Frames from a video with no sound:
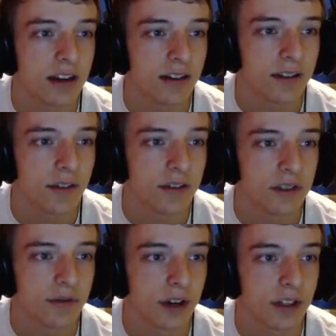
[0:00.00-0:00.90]
obviously
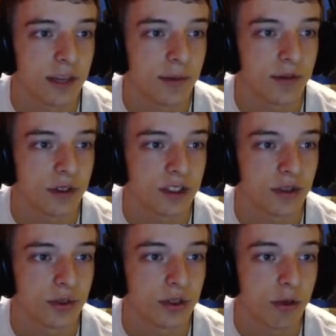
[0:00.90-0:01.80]
fire types for Scizor
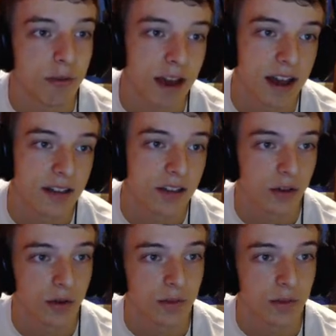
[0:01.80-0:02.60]
was going to be bad, so,